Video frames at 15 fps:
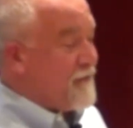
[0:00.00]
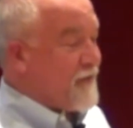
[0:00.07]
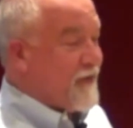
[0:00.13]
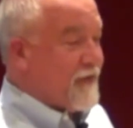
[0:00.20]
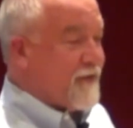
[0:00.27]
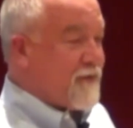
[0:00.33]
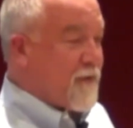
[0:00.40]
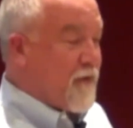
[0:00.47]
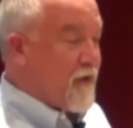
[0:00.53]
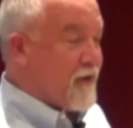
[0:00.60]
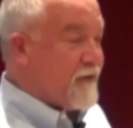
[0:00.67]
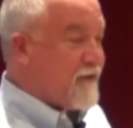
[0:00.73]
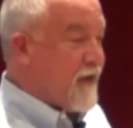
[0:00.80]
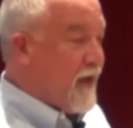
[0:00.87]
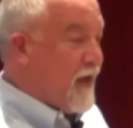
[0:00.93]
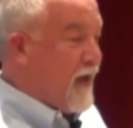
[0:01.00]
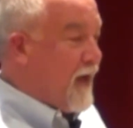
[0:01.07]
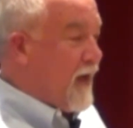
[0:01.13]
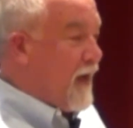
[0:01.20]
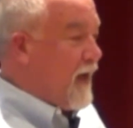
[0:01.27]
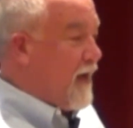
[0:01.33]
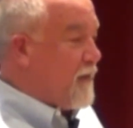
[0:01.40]
very funny stories
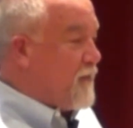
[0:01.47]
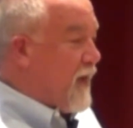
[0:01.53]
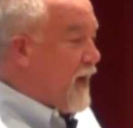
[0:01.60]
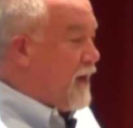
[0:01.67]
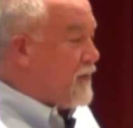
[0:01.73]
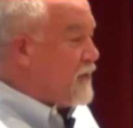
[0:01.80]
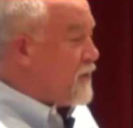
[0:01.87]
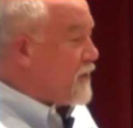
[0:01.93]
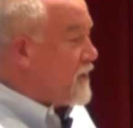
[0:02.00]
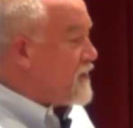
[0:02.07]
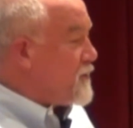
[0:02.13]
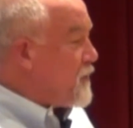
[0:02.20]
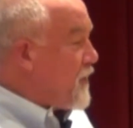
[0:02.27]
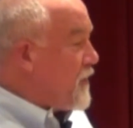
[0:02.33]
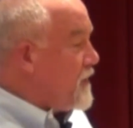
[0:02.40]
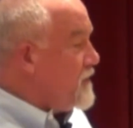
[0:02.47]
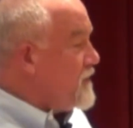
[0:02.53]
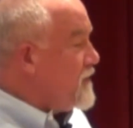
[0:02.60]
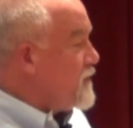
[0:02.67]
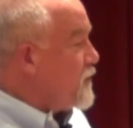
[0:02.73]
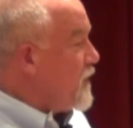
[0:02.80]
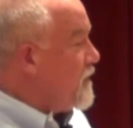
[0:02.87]
about your
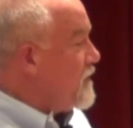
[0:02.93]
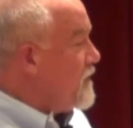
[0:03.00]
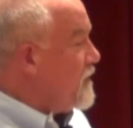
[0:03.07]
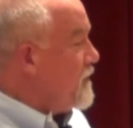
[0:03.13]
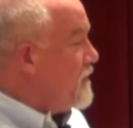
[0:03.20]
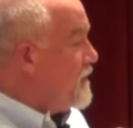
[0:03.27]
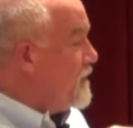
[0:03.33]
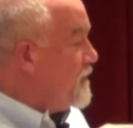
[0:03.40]
experiences with